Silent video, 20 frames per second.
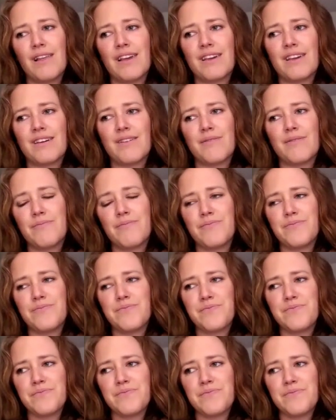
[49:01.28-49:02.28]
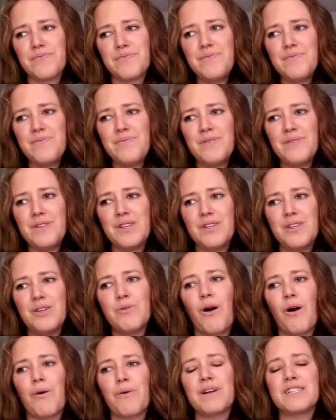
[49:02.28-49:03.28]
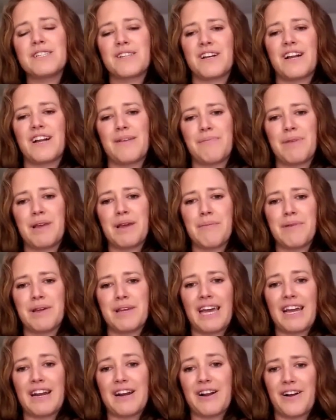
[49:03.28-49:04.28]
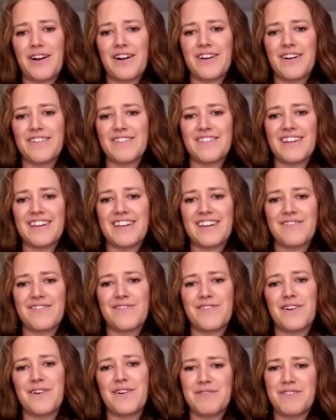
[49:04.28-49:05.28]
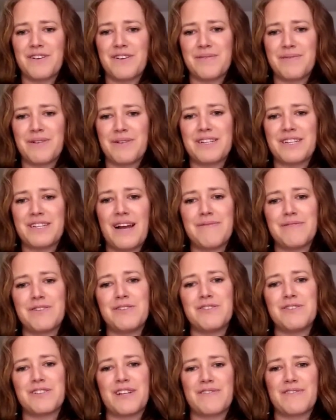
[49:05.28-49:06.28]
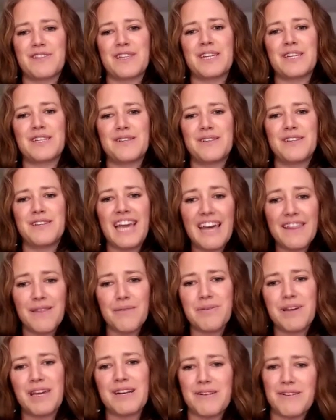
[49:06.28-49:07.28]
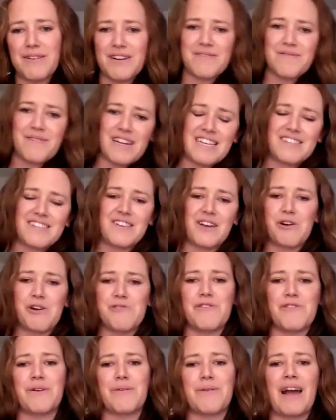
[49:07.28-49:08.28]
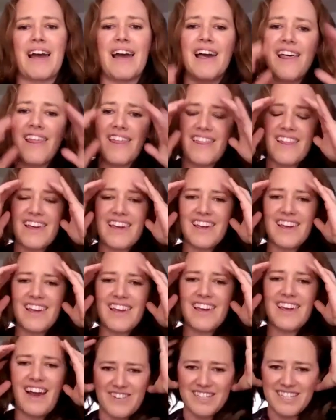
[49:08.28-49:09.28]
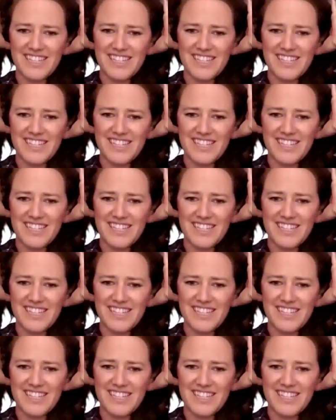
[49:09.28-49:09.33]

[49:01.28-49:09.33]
like you always are going to be a beginner like for a certain period of time, so you just have to like get the beginnerness over with, like you have to